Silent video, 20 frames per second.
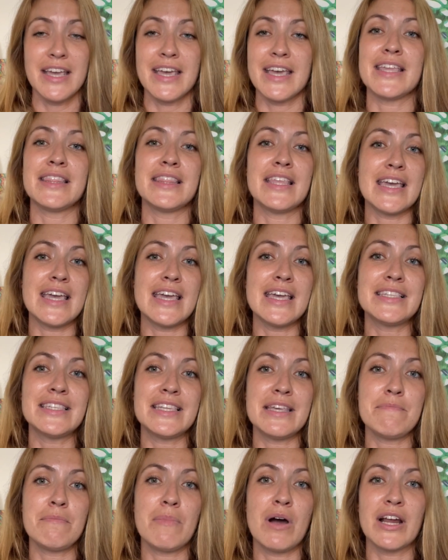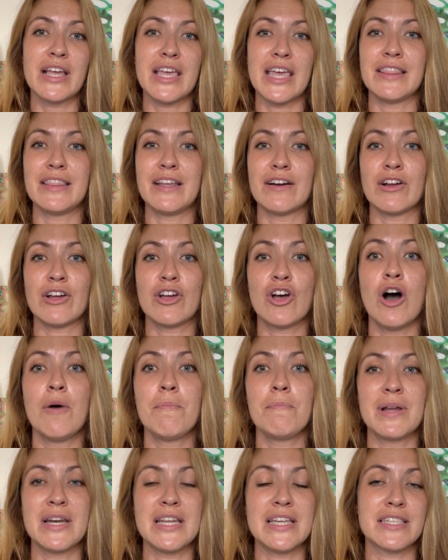In the eSIM market, there are
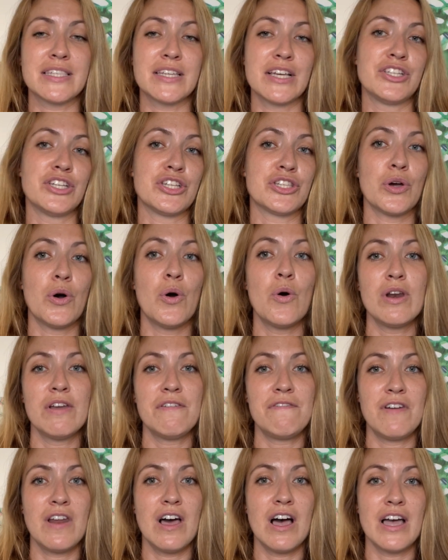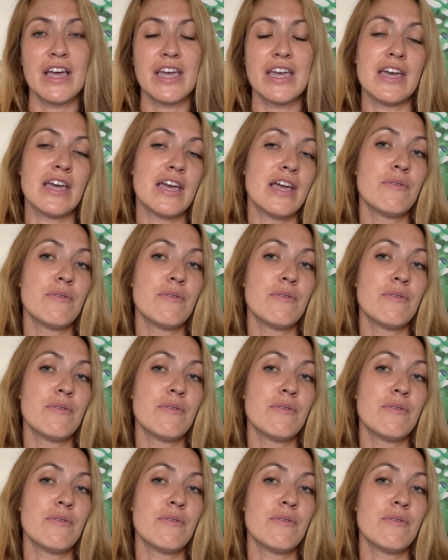companies such as Holafly,